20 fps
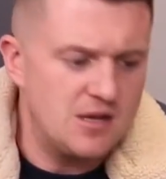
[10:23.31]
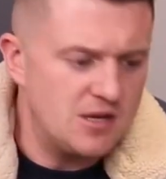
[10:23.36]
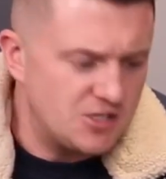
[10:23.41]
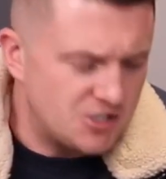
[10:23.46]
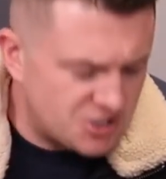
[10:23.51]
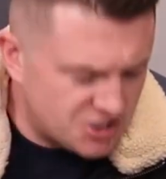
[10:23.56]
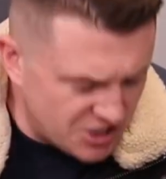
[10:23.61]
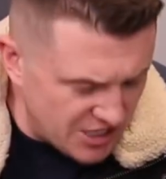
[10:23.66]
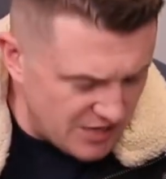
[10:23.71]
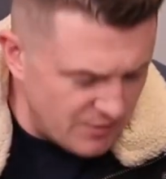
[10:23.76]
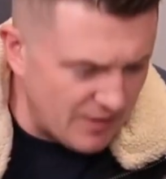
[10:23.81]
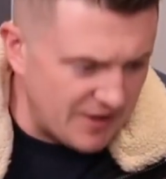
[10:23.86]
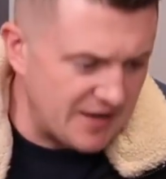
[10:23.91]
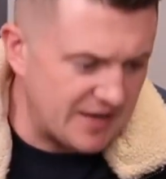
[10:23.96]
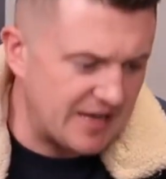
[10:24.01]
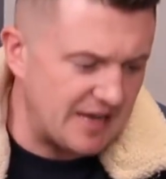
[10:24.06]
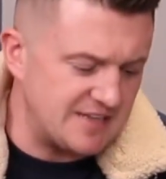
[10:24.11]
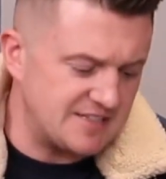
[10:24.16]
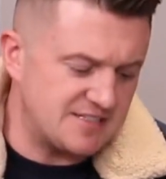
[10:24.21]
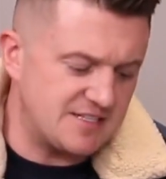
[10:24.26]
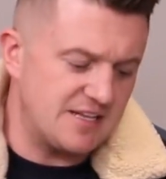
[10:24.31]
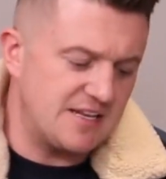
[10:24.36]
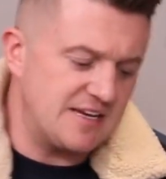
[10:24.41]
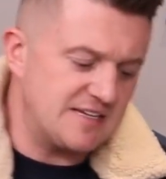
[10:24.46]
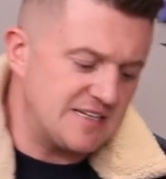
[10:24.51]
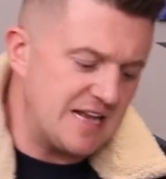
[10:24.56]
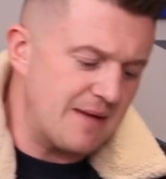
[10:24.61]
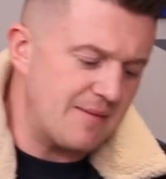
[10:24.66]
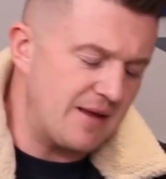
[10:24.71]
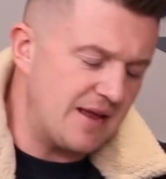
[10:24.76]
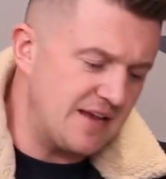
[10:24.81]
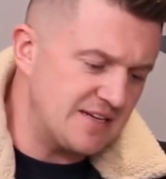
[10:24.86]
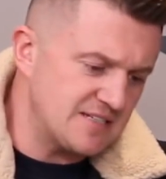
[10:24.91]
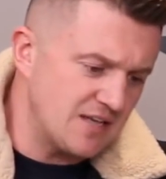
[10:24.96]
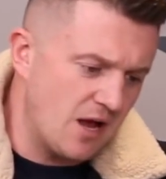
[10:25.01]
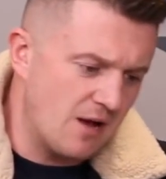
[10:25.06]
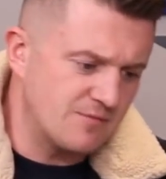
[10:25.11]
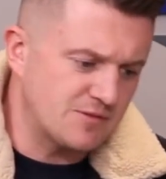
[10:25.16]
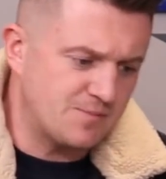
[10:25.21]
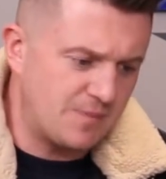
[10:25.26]
She went against
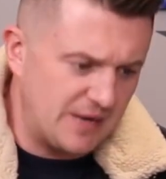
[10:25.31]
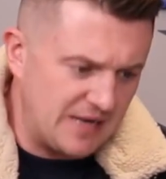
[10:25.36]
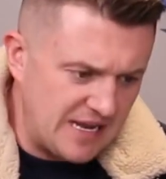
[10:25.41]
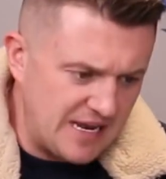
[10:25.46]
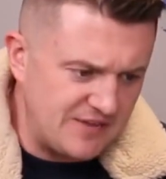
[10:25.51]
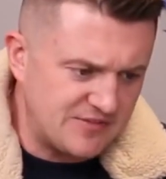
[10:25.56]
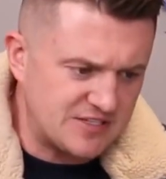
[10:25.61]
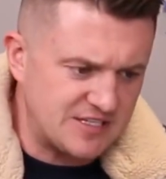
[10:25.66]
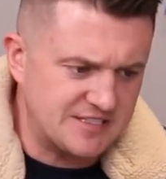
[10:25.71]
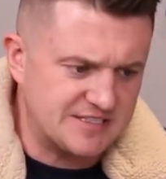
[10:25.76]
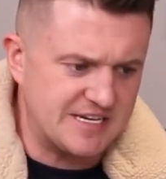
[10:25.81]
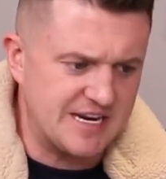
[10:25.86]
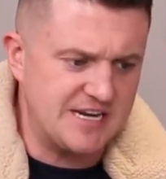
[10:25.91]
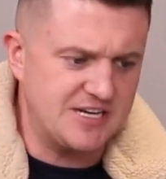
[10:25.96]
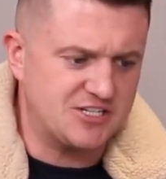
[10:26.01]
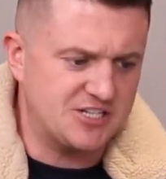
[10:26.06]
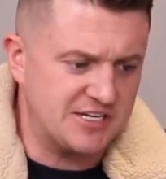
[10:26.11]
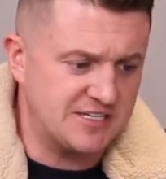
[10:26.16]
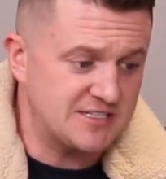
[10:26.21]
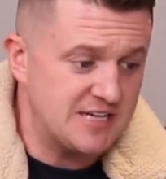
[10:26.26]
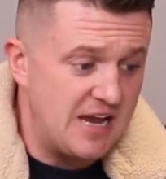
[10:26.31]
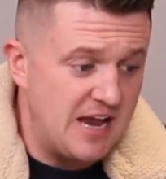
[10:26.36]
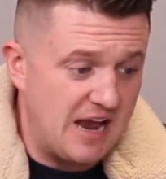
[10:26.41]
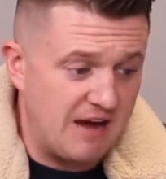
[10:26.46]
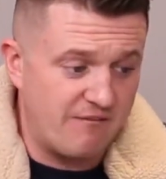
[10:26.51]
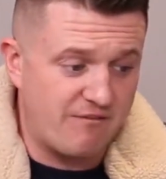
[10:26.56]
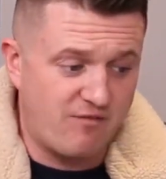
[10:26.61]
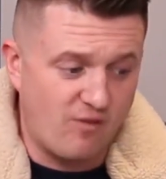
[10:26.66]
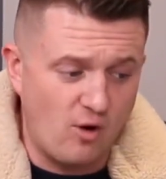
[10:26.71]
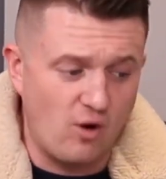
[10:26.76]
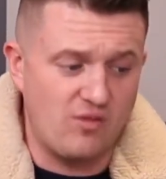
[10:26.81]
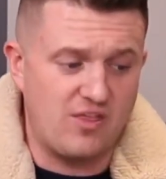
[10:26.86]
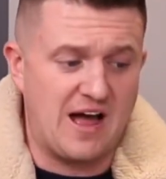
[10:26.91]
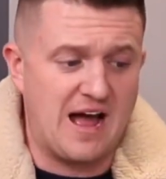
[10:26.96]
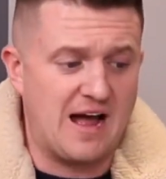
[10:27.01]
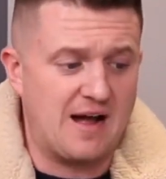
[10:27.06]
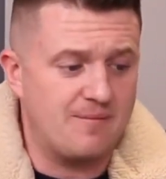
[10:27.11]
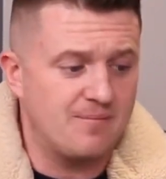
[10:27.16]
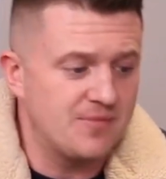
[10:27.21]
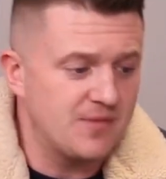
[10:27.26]
Islam's beliefs and teachings, and for
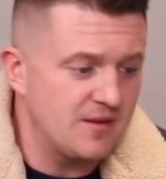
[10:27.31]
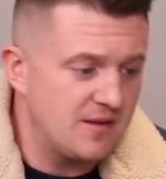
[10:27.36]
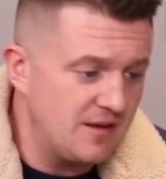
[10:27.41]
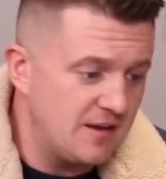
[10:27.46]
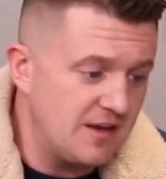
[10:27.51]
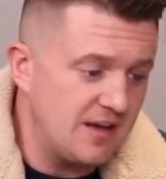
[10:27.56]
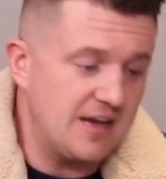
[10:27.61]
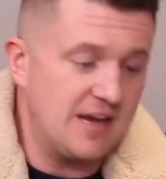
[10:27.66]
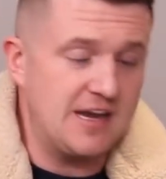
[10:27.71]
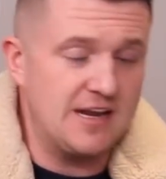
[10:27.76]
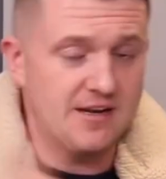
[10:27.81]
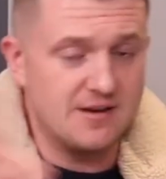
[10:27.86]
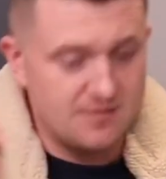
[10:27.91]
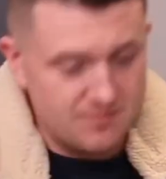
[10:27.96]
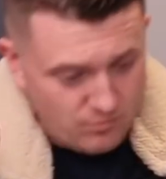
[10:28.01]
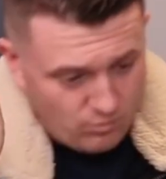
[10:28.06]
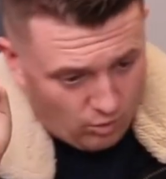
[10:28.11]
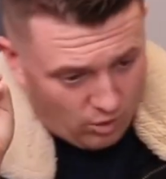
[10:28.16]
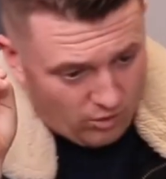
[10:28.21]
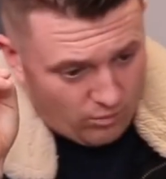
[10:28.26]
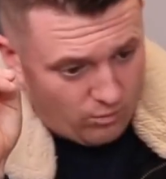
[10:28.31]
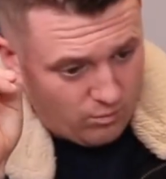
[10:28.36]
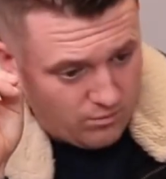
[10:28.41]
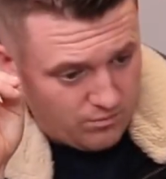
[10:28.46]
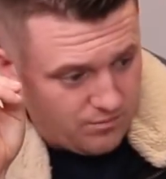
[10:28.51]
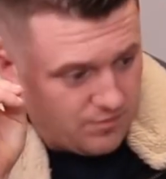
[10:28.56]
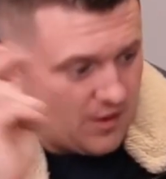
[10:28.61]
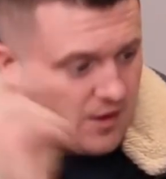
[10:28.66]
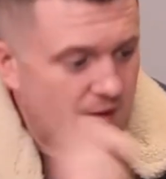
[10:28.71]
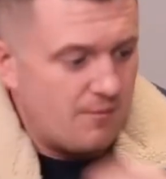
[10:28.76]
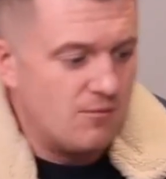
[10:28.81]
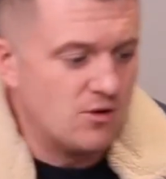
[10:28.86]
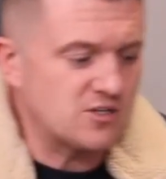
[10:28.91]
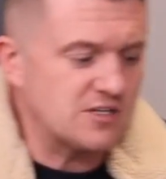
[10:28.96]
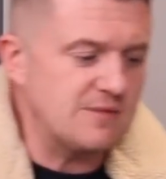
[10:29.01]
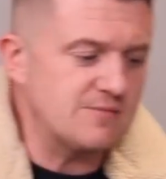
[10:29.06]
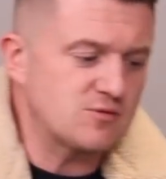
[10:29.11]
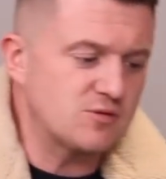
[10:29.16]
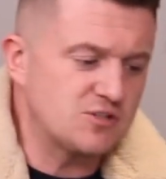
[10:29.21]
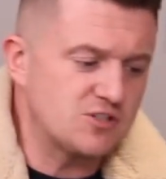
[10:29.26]
that, in what
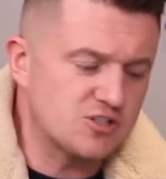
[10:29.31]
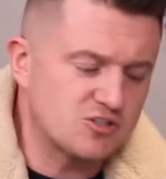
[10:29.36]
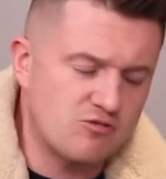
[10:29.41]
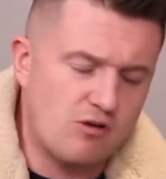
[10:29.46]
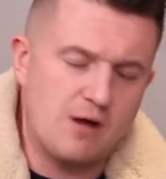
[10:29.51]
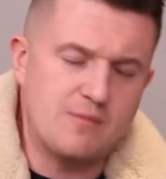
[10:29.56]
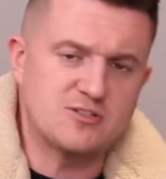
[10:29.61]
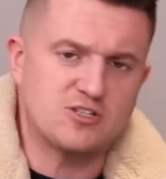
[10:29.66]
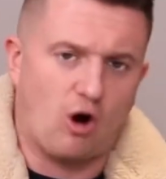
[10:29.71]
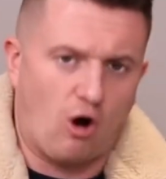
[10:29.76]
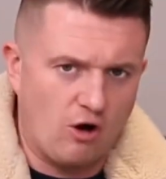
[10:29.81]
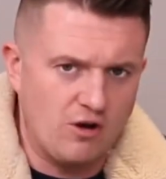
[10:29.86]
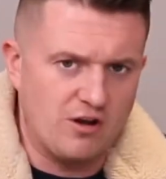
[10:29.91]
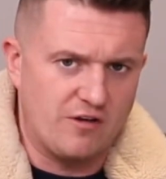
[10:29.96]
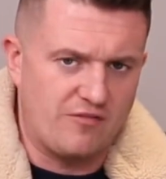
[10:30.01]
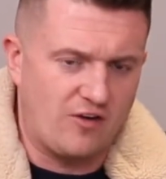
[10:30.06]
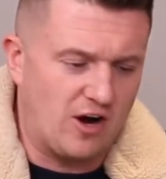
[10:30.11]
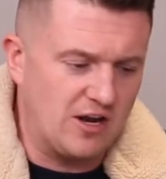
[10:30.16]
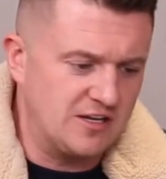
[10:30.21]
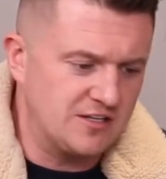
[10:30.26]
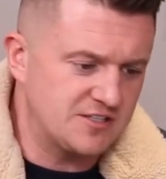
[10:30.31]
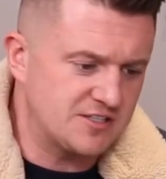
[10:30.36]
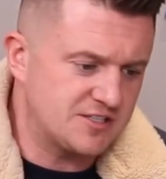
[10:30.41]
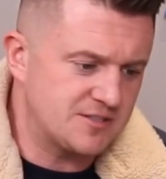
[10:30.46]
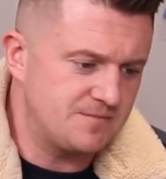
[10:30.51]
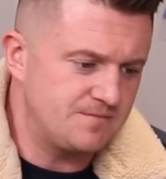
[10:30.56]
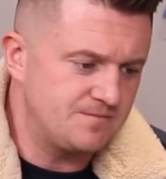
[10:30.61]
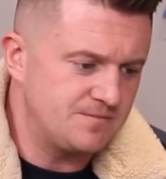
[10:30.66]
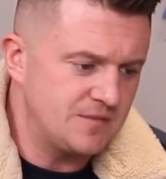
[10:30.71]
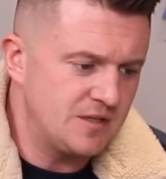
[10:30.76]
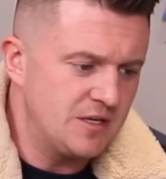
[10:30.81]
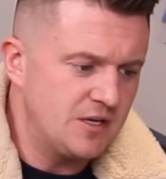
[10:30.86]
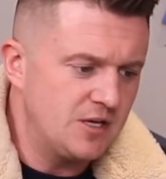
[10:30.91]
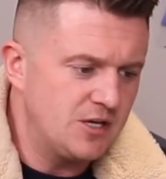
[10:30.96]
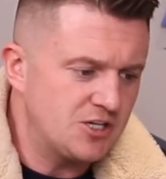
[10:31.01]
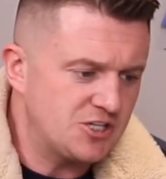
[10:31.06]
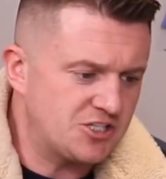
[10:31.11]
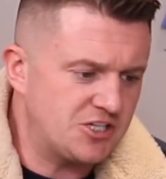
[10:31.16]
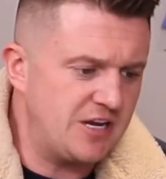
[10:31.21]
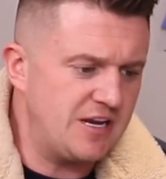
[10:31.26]
Muslims would describe as honour violence,
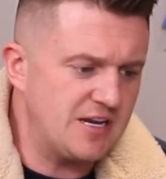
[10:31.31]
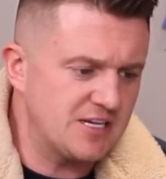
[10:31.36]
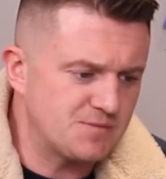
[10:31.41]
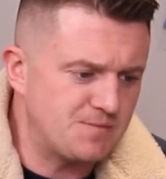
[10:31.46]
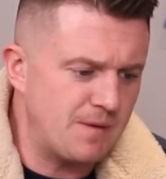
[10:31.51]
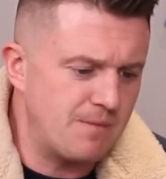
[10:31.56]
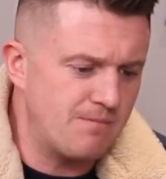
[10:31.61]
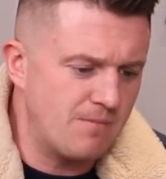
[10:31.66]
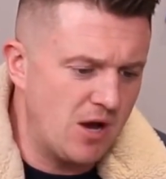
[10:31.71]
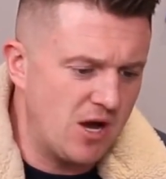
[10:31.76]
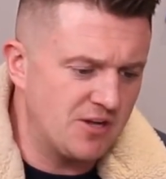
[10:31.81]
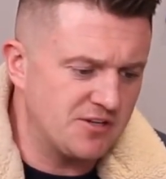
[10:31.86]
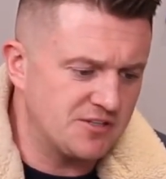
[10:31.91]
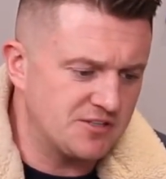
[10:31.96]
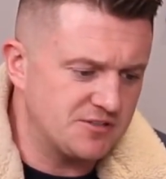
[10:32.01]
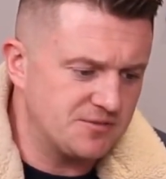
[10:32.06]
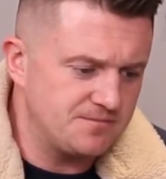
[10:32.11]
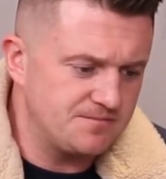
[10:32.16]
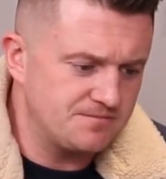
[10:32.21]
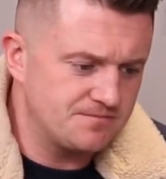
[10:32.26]
she has been murdered.